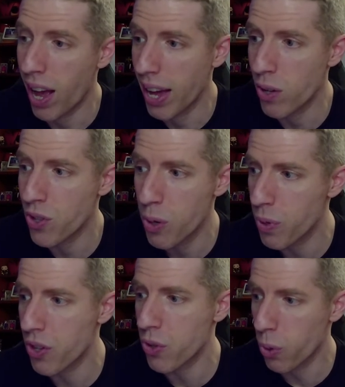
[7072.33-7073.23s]
I don't see
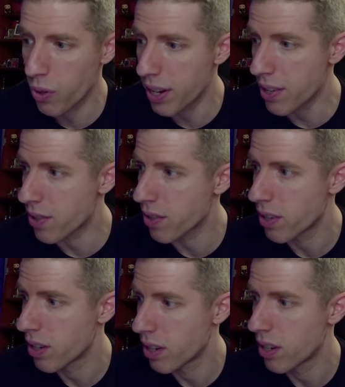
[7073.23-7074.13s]
what the story is.
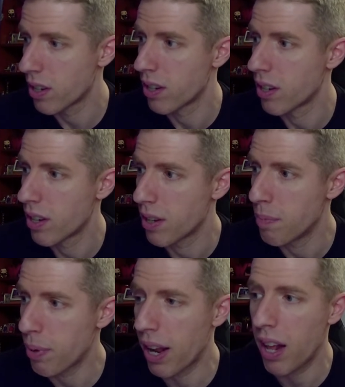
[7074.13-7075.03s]

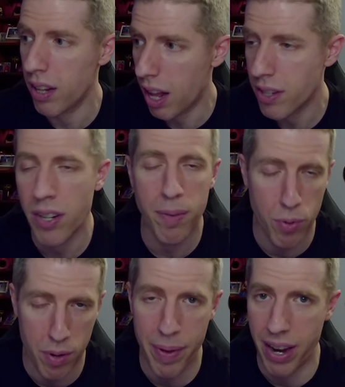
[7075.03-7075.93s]
But I'll, I'll talk
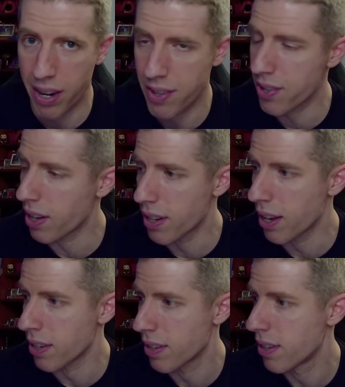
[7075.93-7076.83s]
more about it on Sunday.
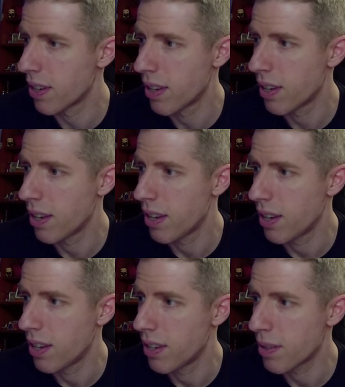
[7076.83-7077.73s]

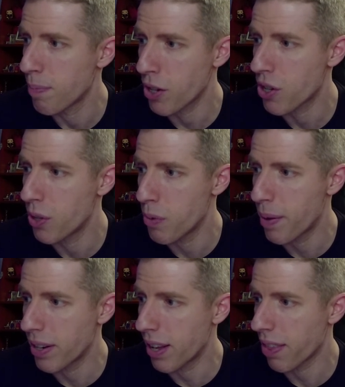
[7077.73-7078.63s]
Much ado
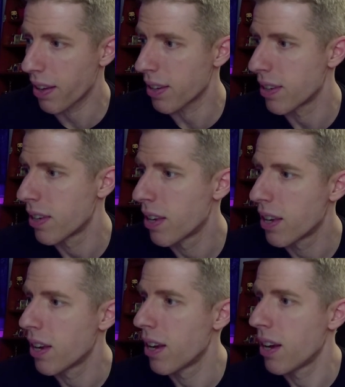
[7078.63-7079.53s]
about nothing.
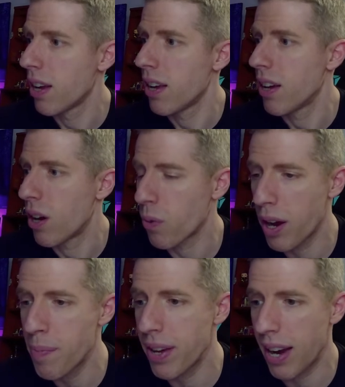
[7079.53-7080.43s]

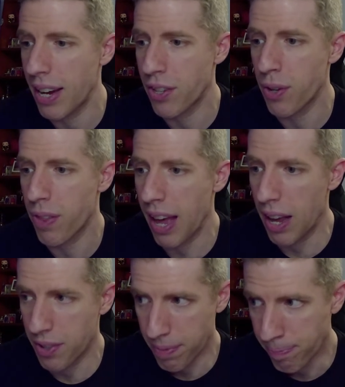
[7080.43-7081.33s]
Arabian Night
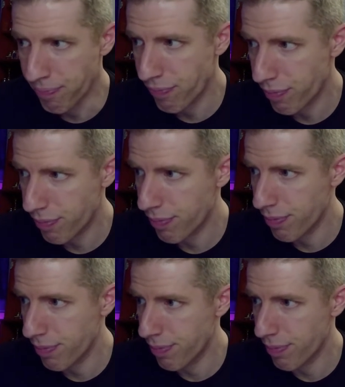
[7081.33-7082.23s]
2000.
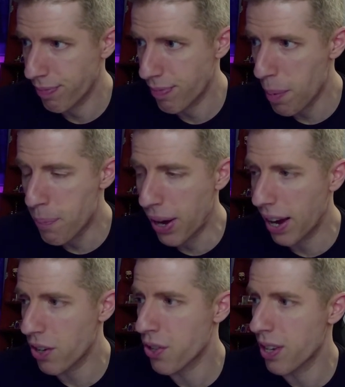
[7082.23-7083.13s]

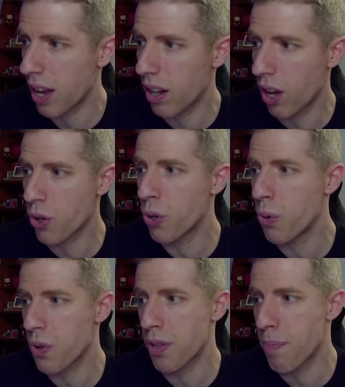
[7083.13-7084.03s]
Buy or sell on
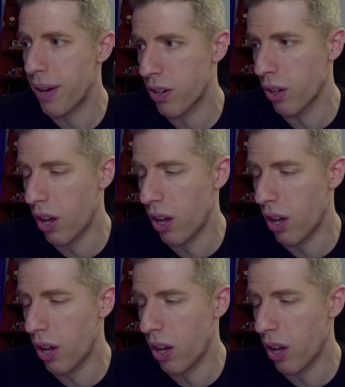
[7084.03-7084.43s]
who was the bigger